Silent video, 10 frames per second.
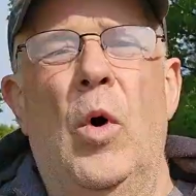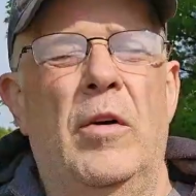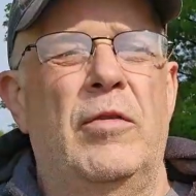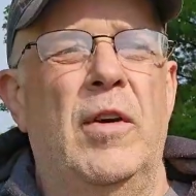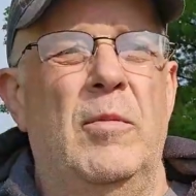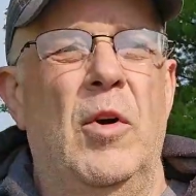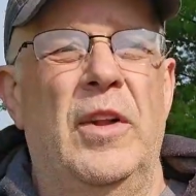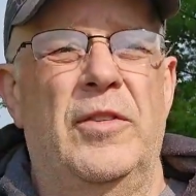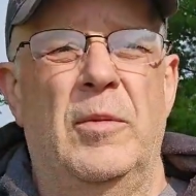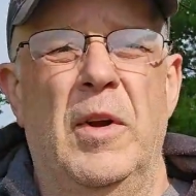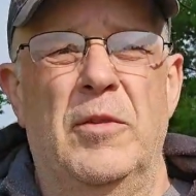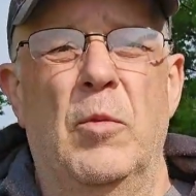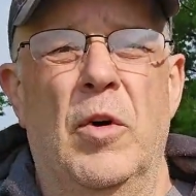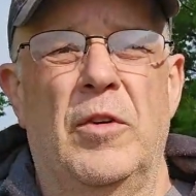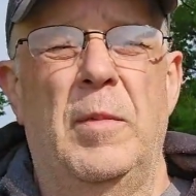Waterfront lots are much
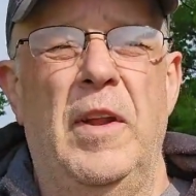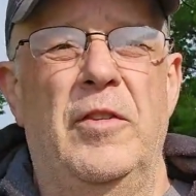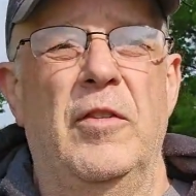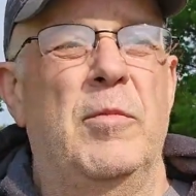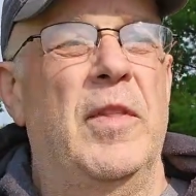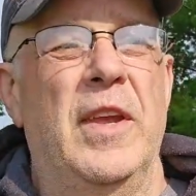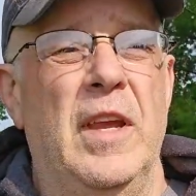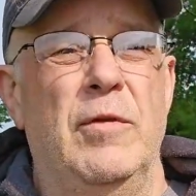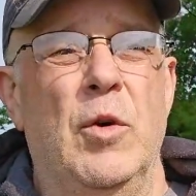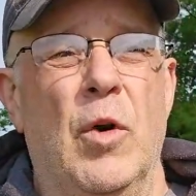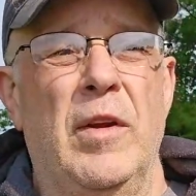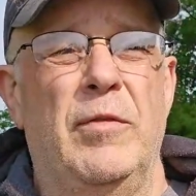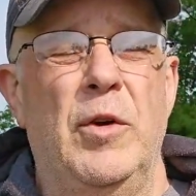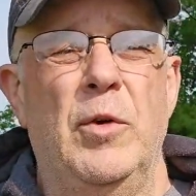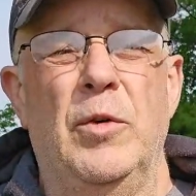more expensive, but they give you
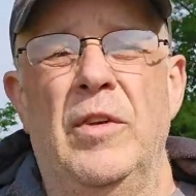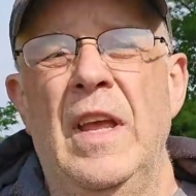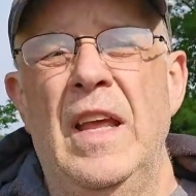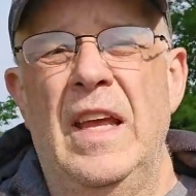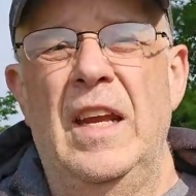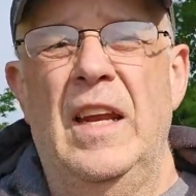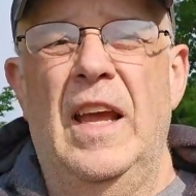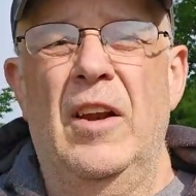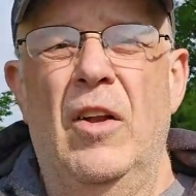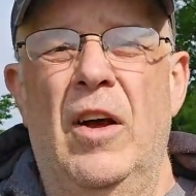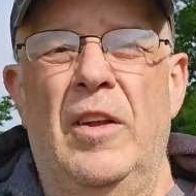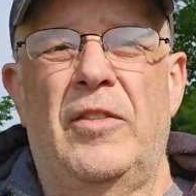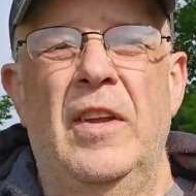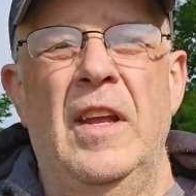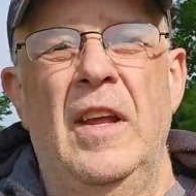great views. Inland
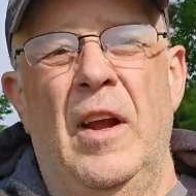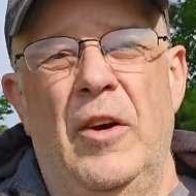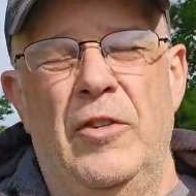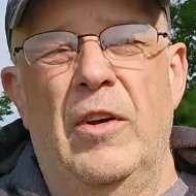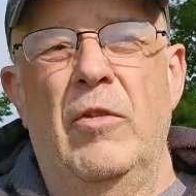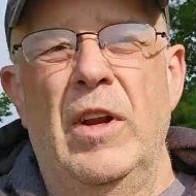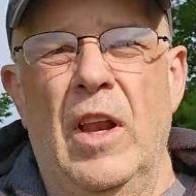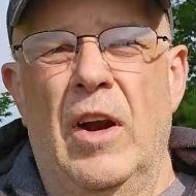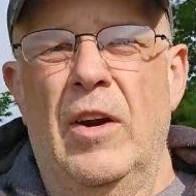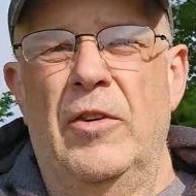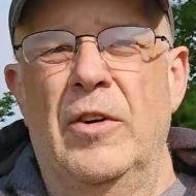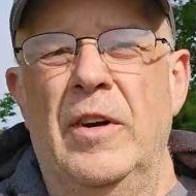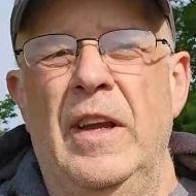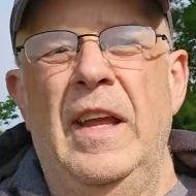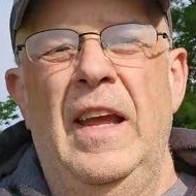lots are generally
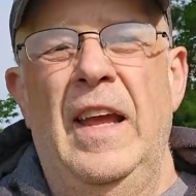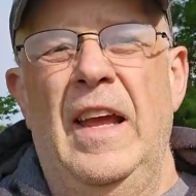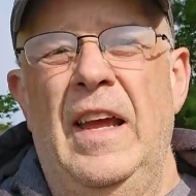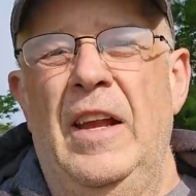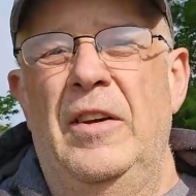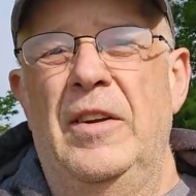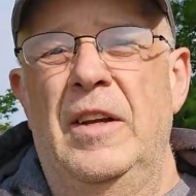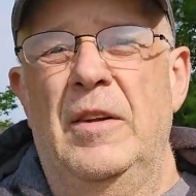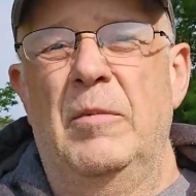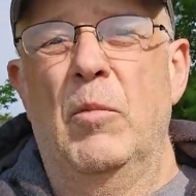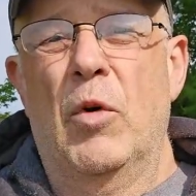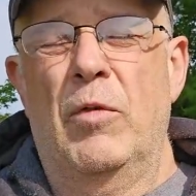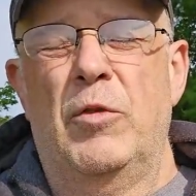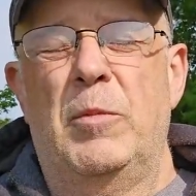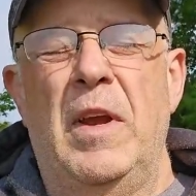larger and
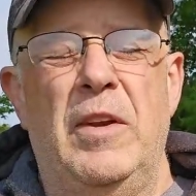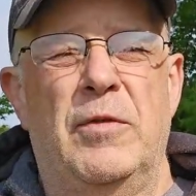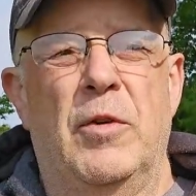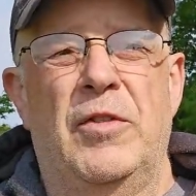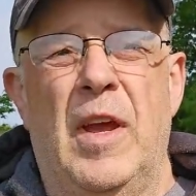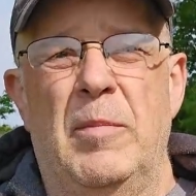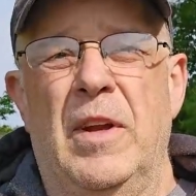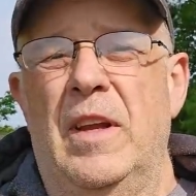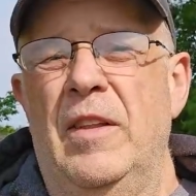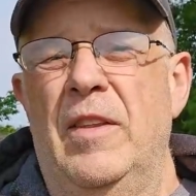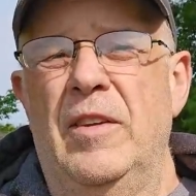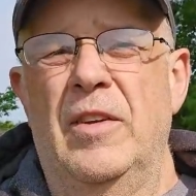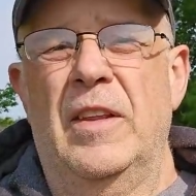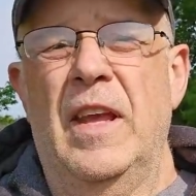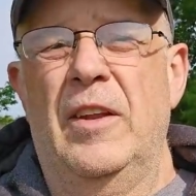more space for septic and things
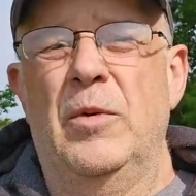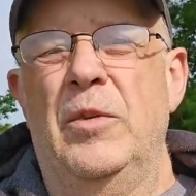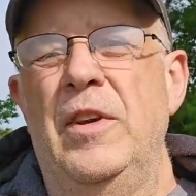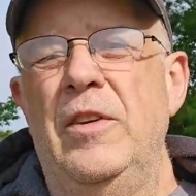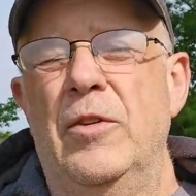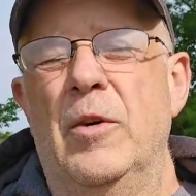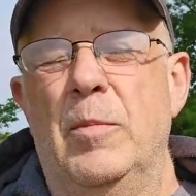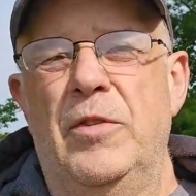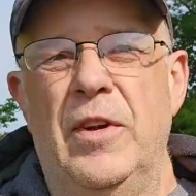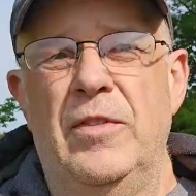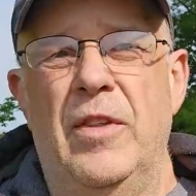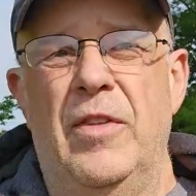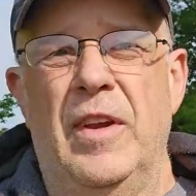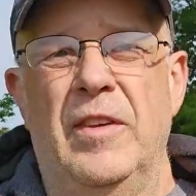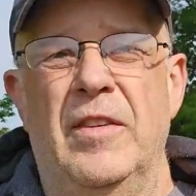like that, so it's easier to position
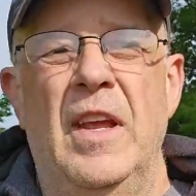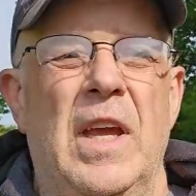things.